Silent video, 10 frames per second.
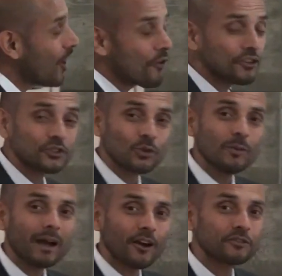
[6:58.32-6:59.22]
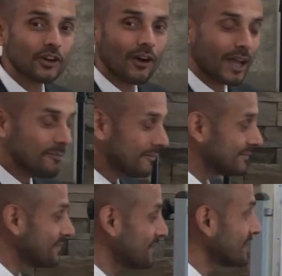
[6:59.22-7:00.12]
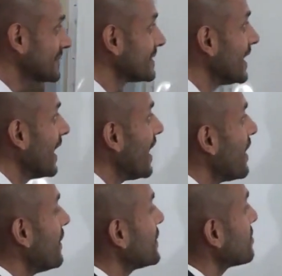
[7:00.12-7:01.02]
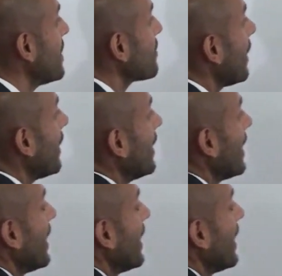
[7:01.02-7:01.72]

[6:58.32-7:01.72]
After a short amount of time, this mirror,